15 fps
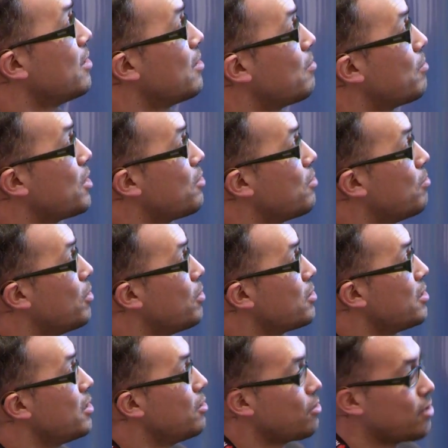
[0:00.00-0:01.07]
but you're
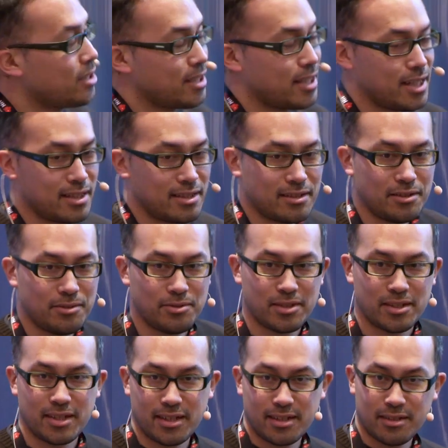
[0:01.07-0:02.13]
mostly looking at the
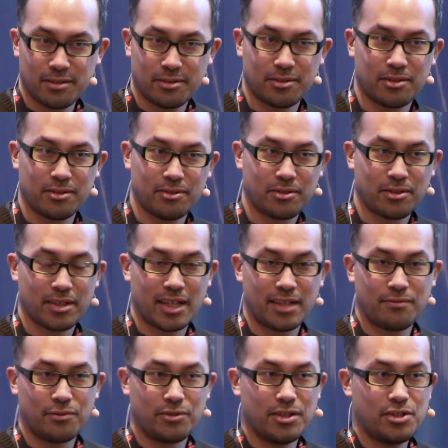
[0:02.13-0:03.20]
user data. So you're looking
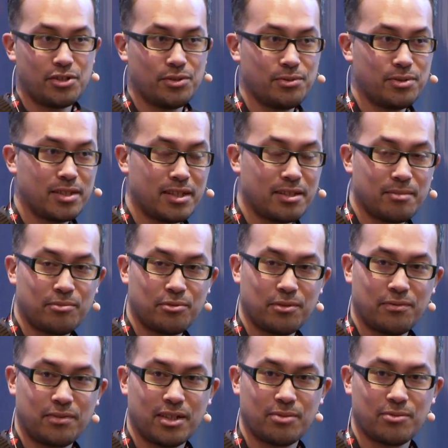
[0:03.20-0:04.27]
at, for each user, at the
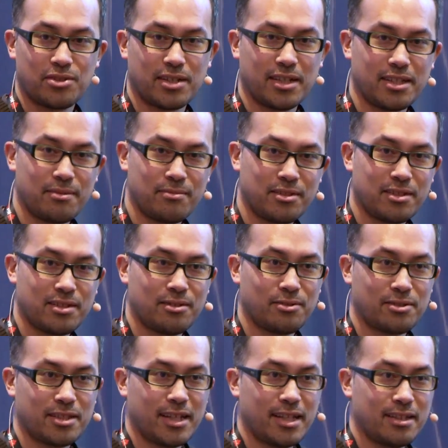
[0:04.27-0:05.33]
profile, which items he's
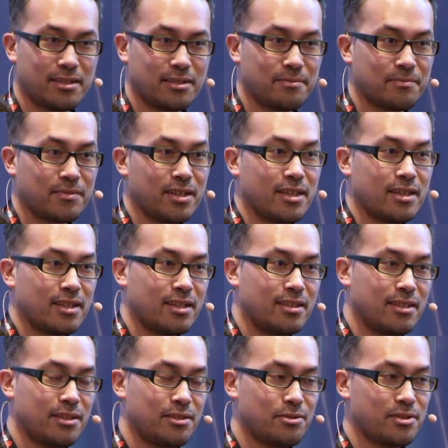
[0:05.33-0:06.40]
looked at,
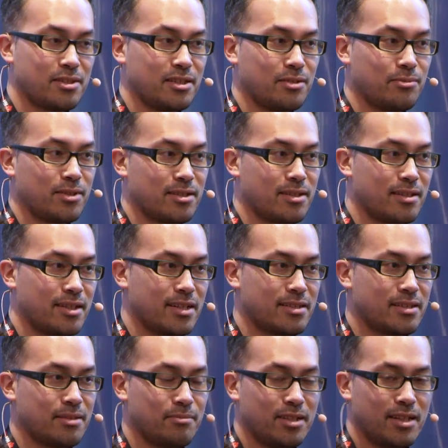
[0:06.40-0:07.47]
and then you see whether there are
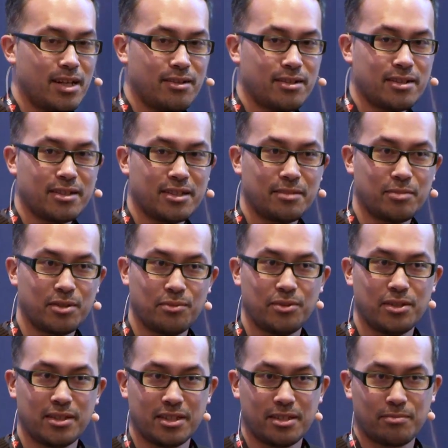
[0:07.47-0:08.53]
similarities
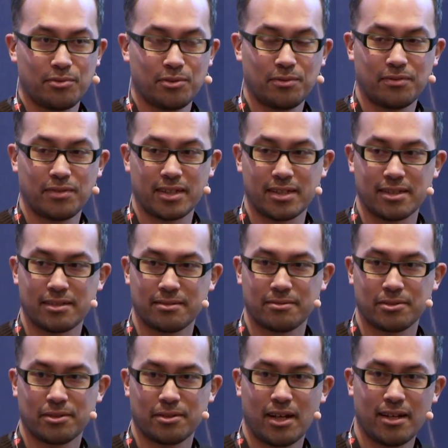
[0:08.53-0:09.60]
between these profiles.
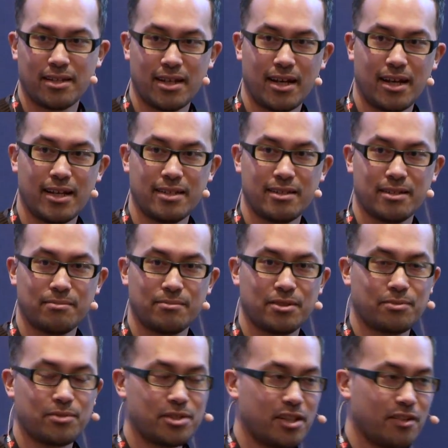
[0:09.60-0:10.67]
So are there
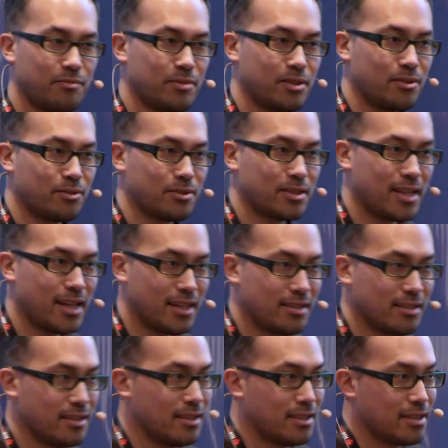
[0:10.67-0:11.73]
items which have been looked
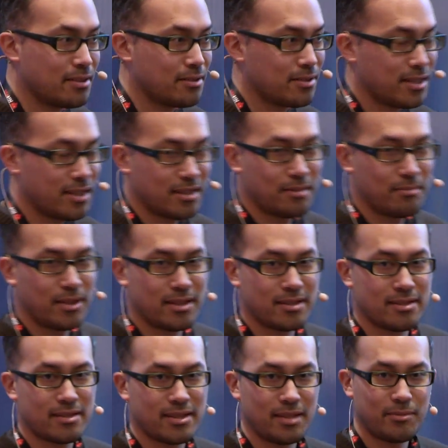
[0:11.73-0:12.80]
at together by
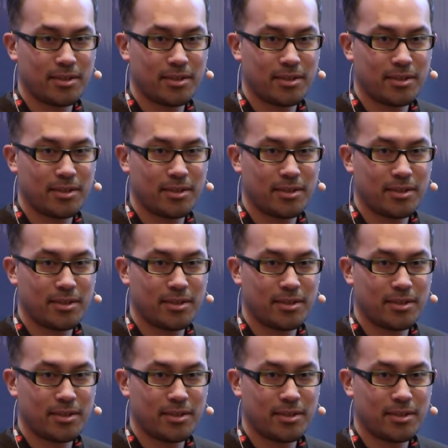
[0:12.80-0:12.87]
the same